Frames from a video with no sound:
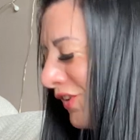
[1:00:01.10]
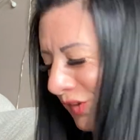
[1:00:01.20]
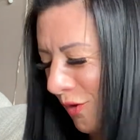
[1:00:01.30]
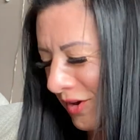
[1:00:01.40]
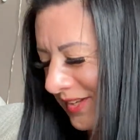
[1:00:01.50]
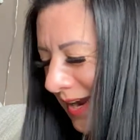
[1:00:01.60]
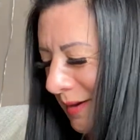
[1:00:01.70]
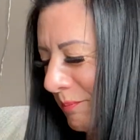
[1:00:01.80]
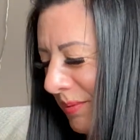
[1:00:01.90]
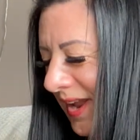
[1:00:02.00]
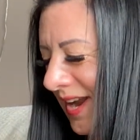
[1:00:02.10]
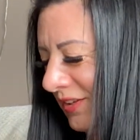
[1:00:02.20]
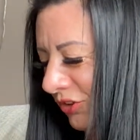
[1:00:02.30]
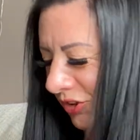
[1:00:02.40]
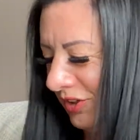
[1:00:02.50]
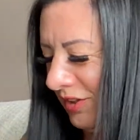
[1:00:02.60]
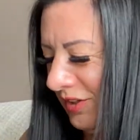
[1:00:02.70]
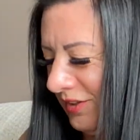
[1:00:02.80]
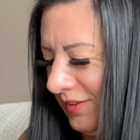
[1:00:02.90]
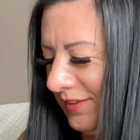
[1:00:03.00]
sword down, bitch.
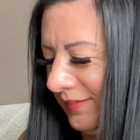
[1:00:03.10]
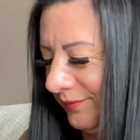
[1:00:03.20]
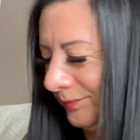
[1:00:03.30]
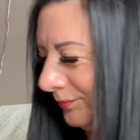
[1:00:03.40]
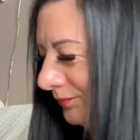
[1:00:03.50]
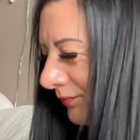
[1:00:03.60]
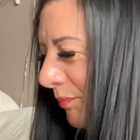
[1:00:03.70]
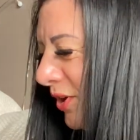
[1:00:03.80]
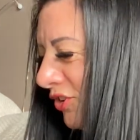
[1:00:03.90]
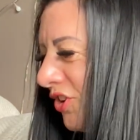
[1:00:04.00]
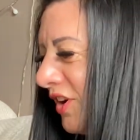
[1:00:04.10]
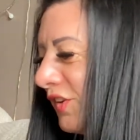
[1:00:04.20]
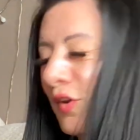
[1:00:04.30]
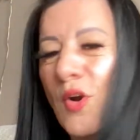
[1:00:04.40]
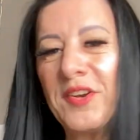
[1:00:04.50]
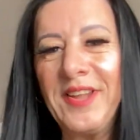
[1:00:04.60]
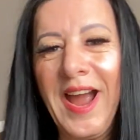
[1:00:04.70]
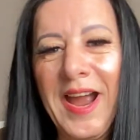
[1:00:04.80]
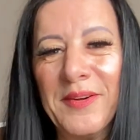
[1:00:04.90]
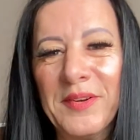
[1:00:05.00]
Put your sword
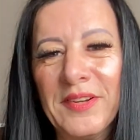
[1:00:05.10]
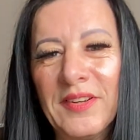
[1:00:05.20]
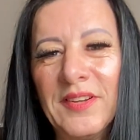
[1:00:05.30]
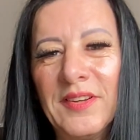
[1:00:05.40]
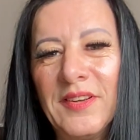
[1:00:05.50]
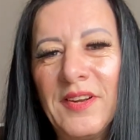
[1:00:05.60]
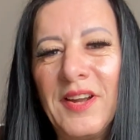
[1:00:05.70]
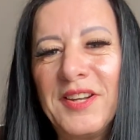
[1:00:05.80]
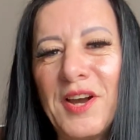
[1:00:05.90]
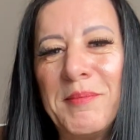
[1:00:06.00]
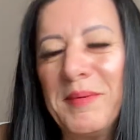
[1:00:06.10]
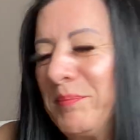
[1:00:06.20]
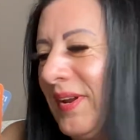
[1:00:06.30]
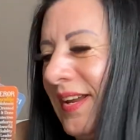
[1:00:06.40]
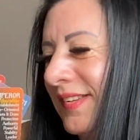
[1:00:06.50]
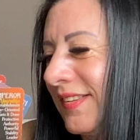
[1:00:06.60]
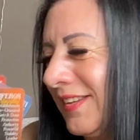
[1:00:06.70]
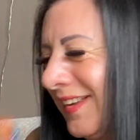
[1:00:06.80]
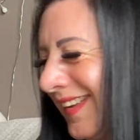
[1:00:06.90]
down. I come in peace.